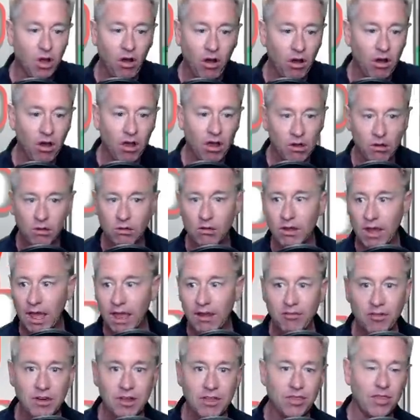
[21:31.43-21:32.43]
oh,
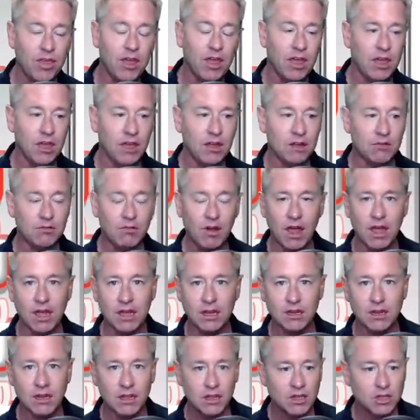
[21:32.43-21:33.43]
everything,
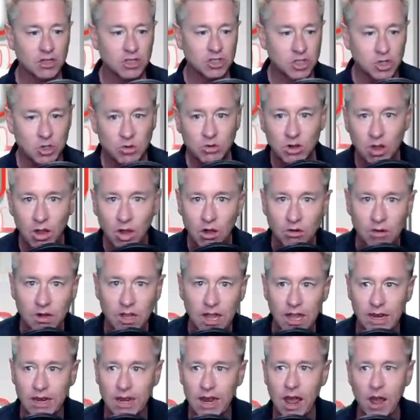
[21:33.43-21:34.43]
right? Student loan
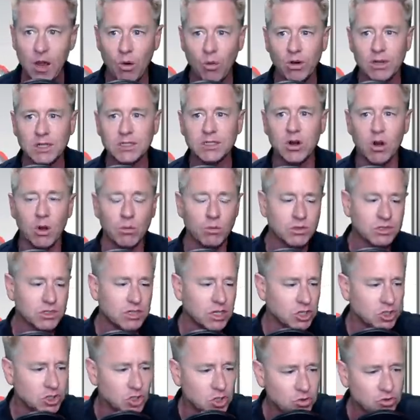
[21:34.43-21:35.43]
debt. Now, what is it?
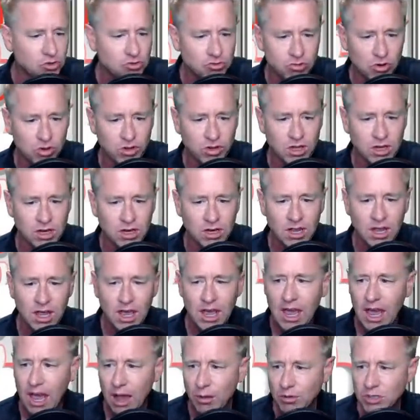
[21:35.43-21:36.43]
Almost at two trillion dollars.
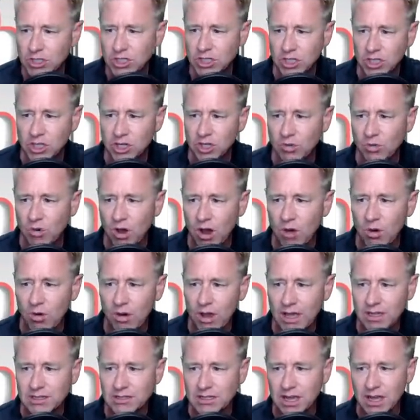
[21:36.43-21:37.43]
How much do you owe
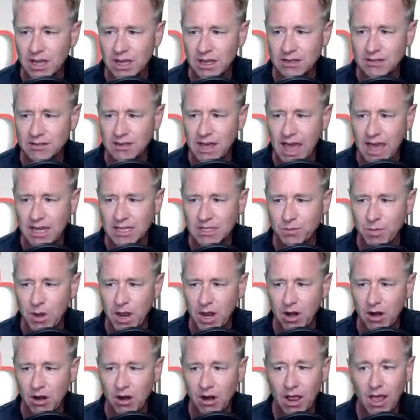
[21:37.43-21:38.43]
as a
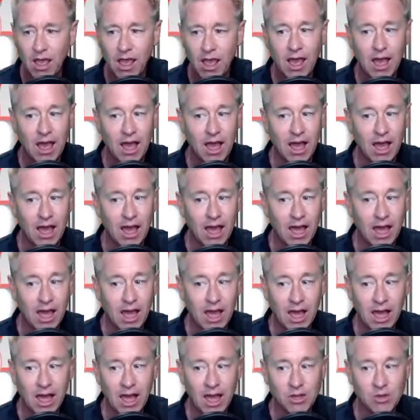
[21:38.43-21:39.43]
taxpayer?
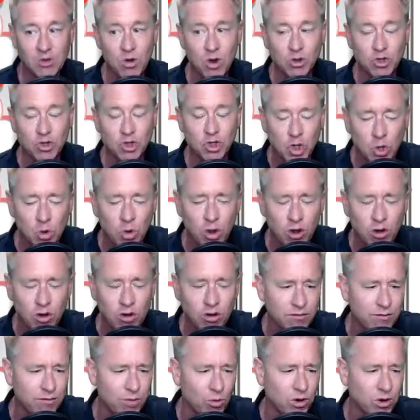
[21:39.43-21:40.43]
Uh, you owe two
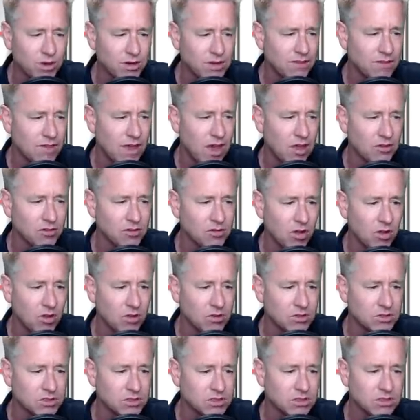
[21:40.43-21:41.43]
hundred fourteen thousand
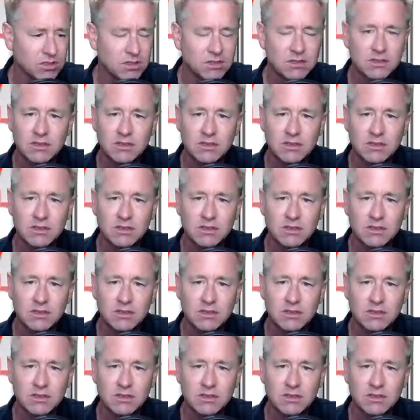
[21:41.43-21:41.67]
dollars.